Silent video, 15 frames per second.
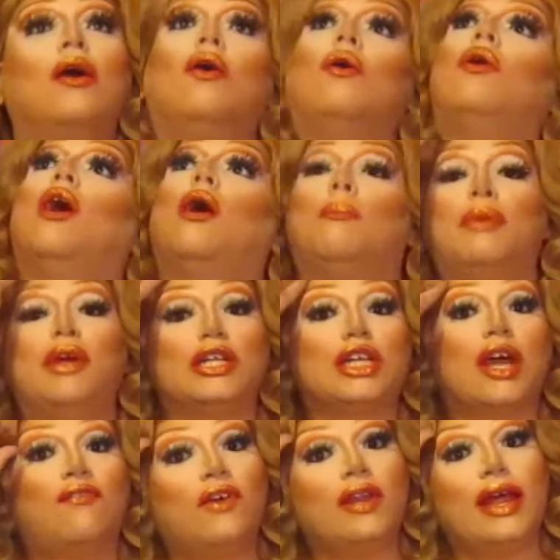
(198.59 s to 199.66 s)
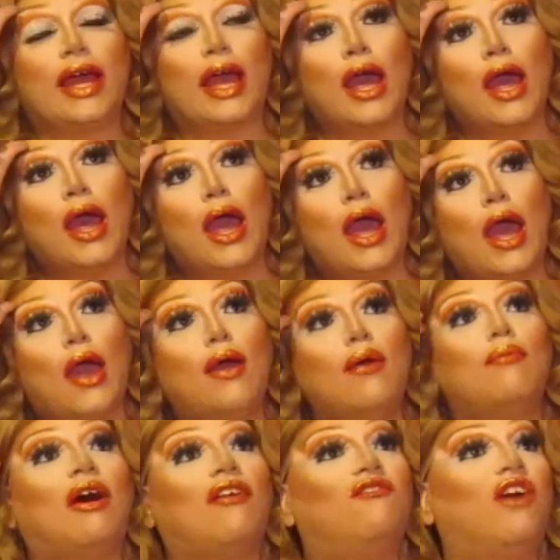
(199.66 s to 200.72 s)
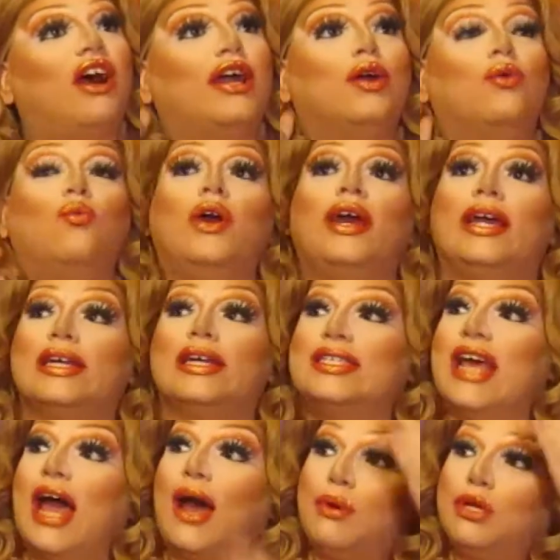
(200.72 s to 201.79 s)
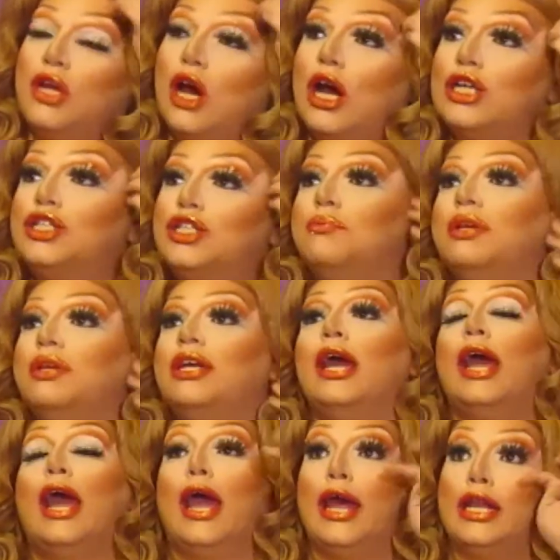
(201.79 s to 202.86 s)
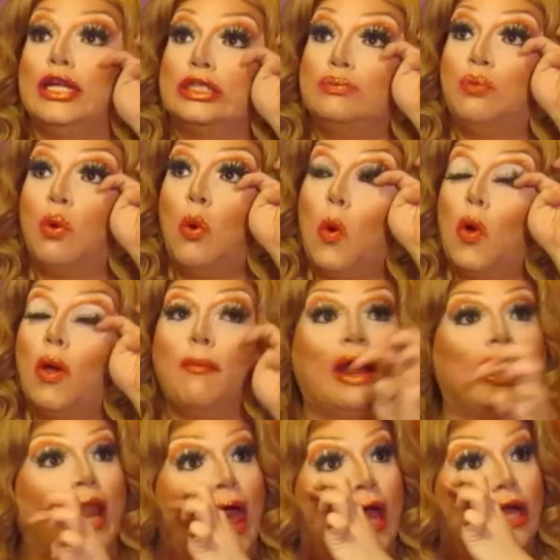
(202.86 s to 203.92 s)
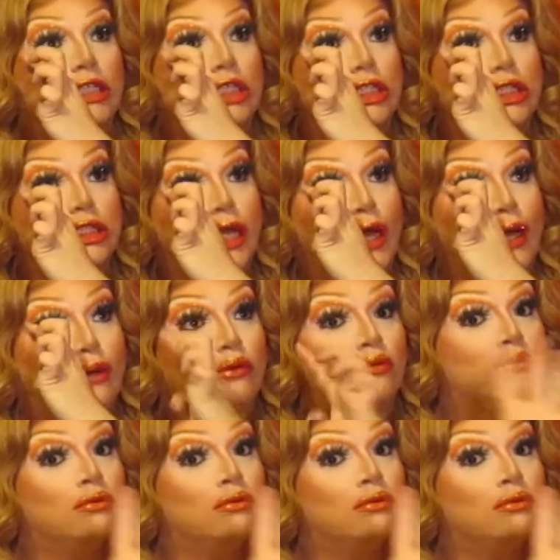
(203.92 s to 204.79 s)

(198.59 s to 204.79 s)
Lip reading: Hold on, bitch. I feel like my fucking wig is sabotaging me and is pulling my lashes down.